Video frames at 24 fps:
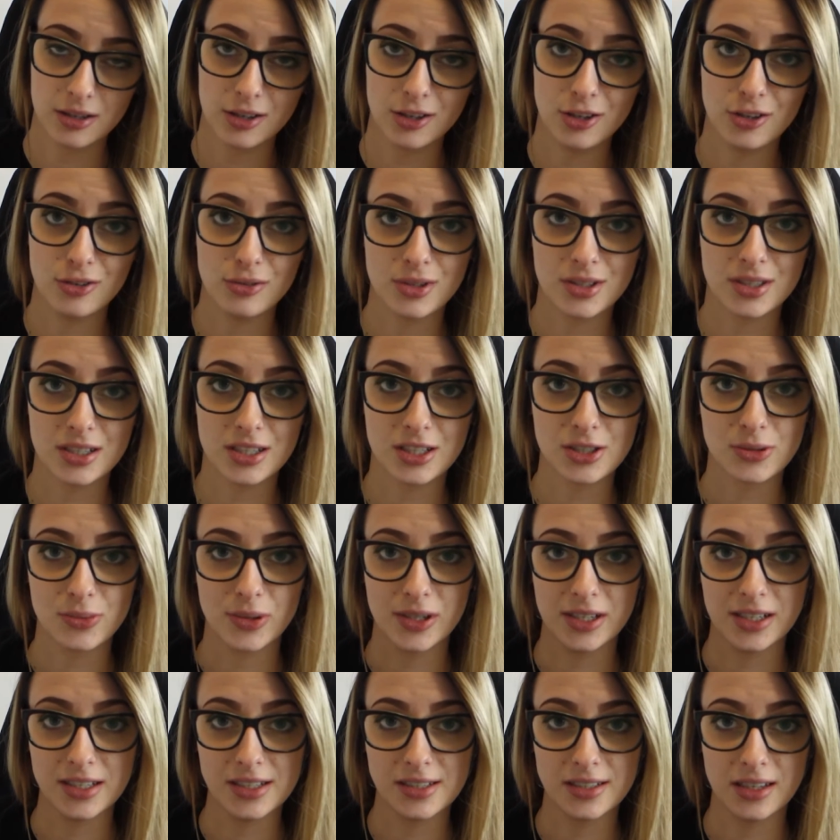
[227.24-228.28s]
use this
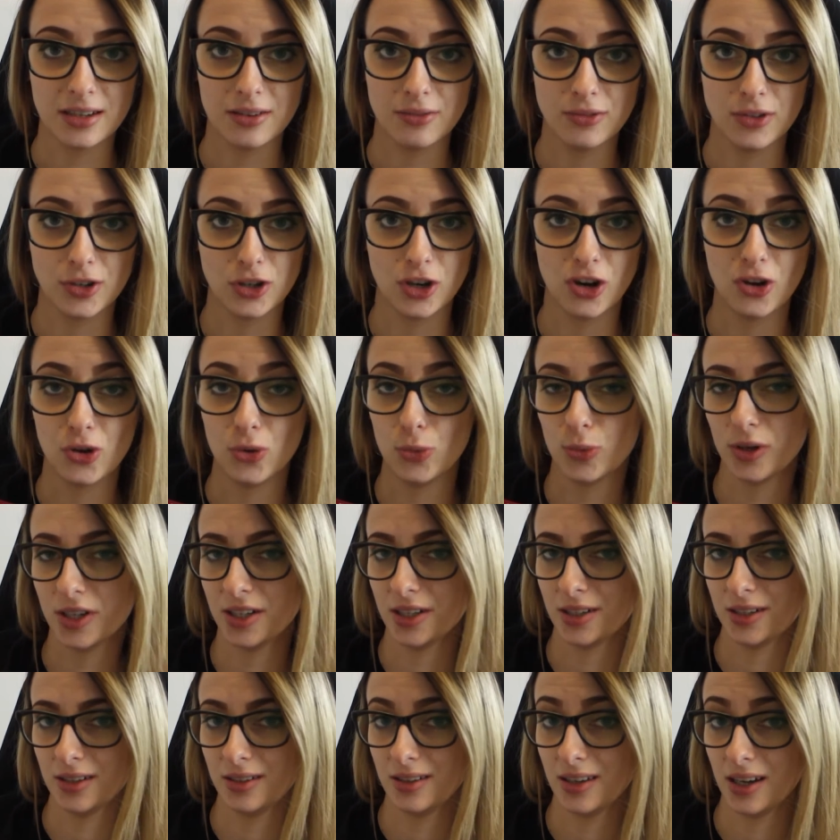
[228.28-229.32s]
one instead of the con
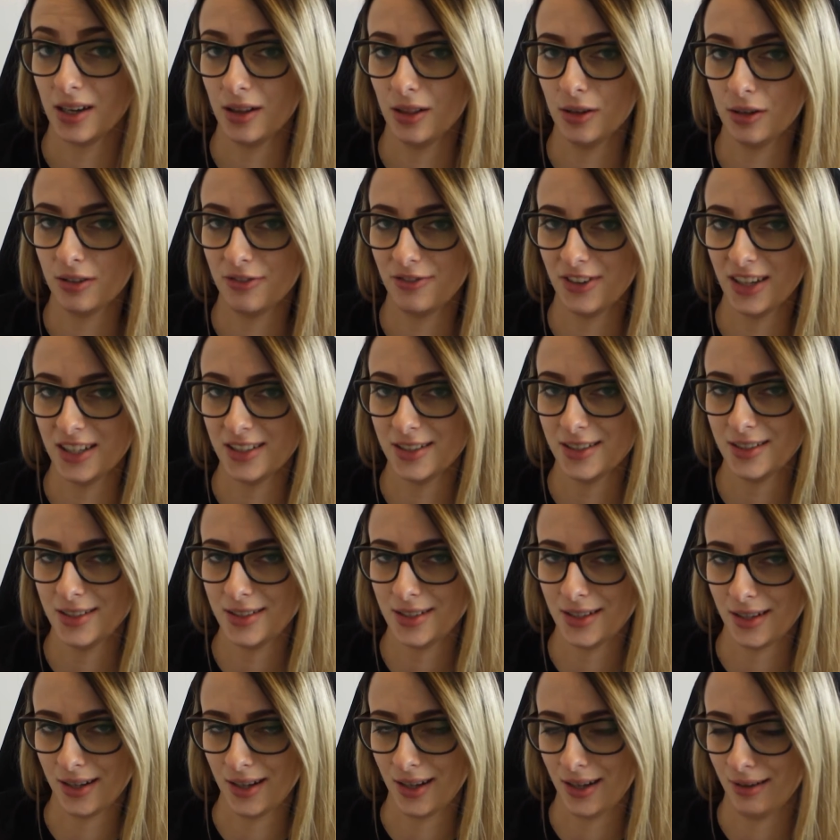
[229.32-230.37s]
one. I'll look
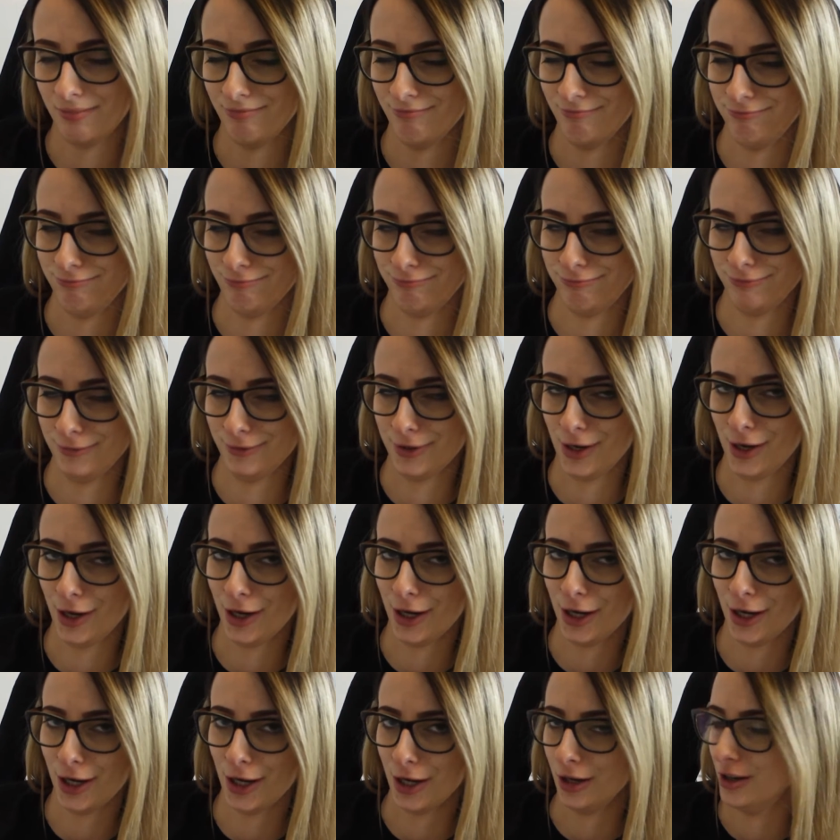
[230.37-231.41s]
fancy.
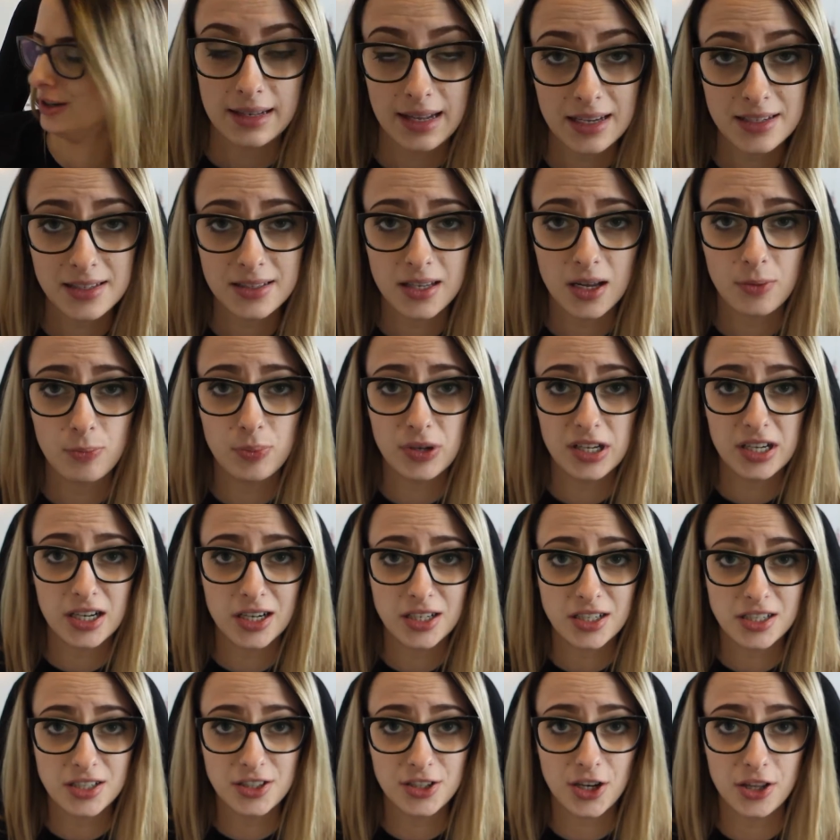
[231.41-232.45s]
Next up, we
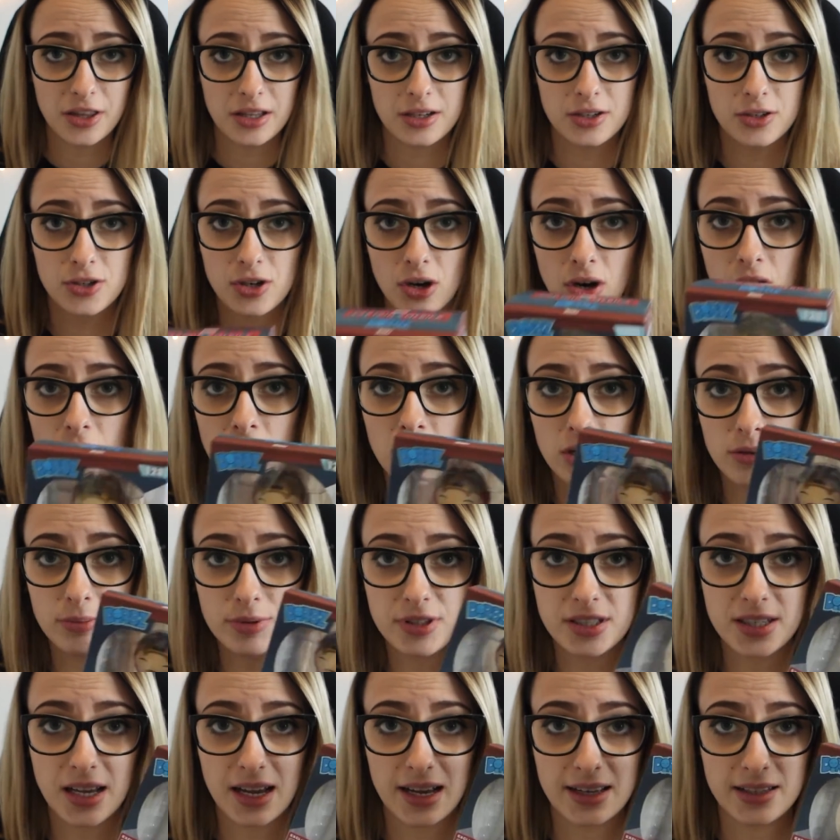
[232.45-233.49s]
got another
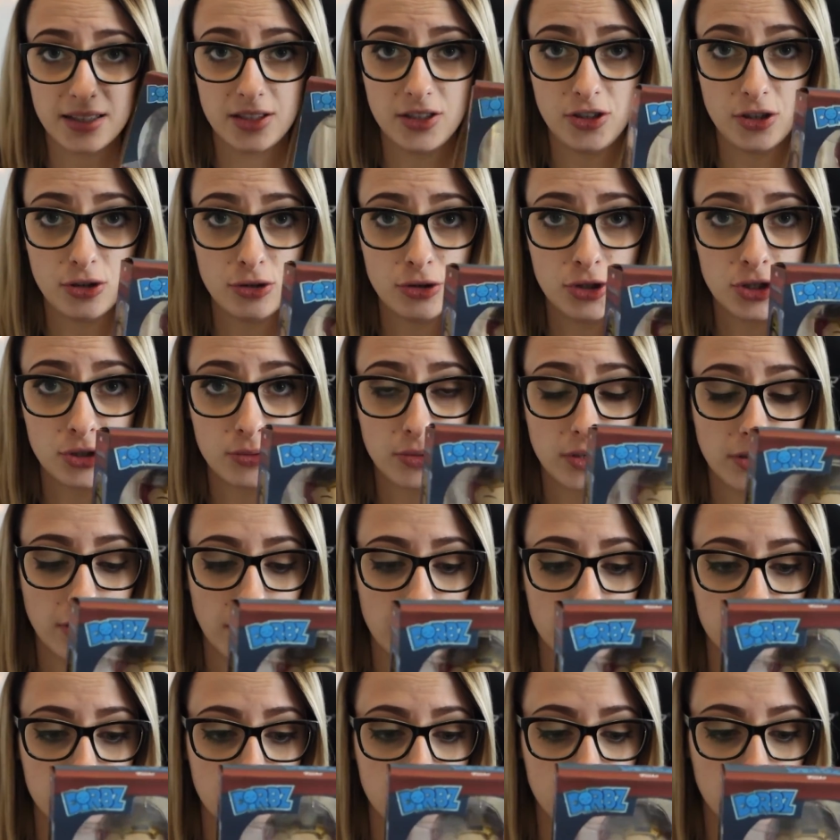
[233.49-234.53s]
daubs. As usual,
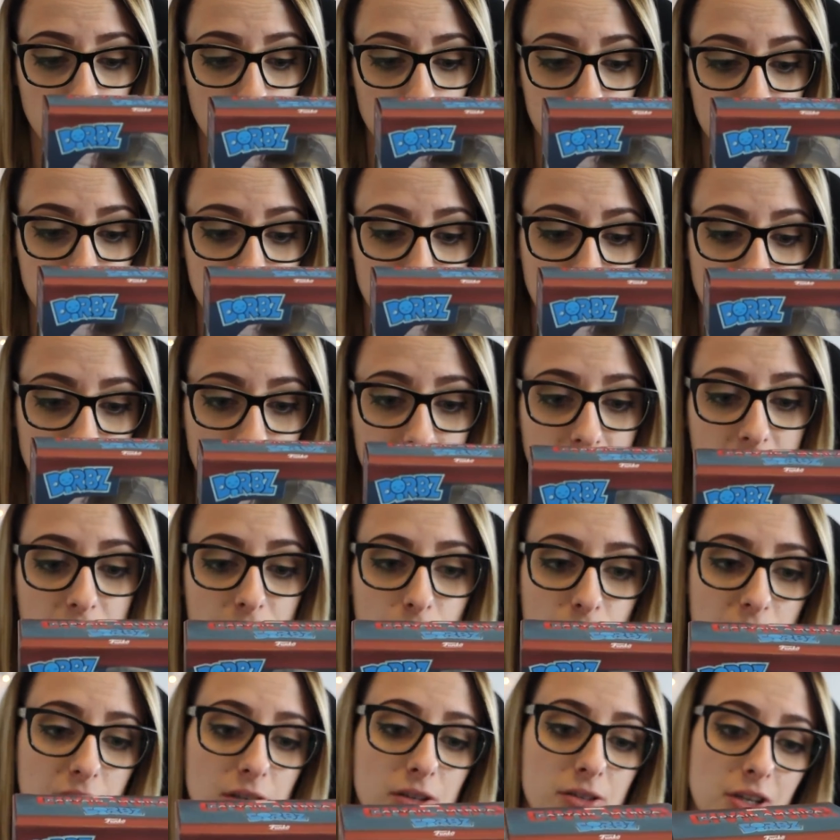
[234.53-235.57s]
there's a daubs in here.
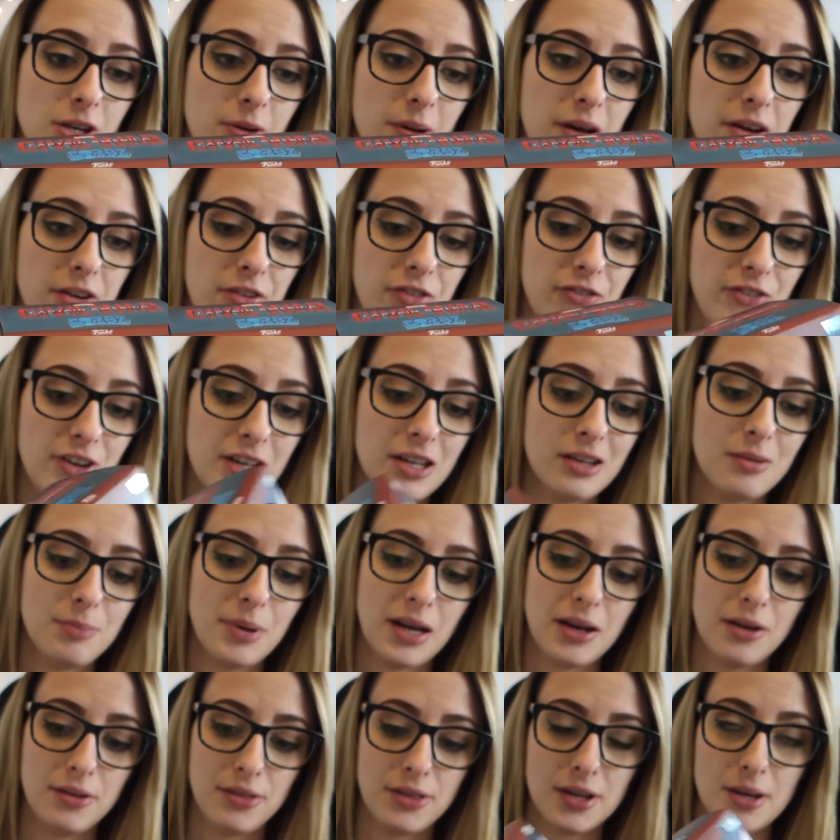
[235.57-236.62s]
We all know how I feel
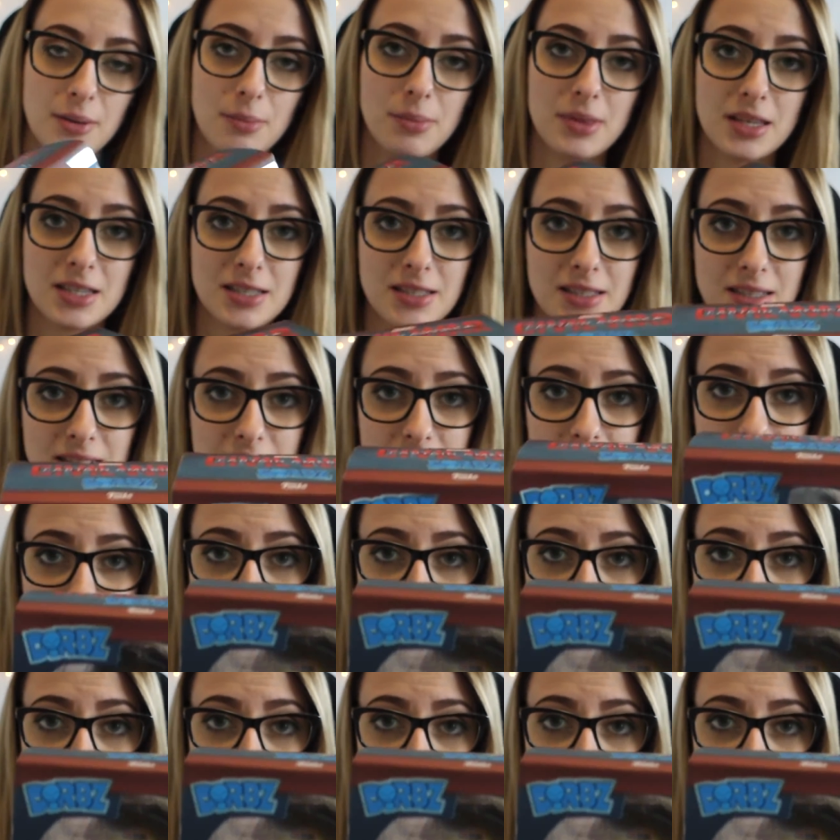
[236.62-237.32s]
about them. This is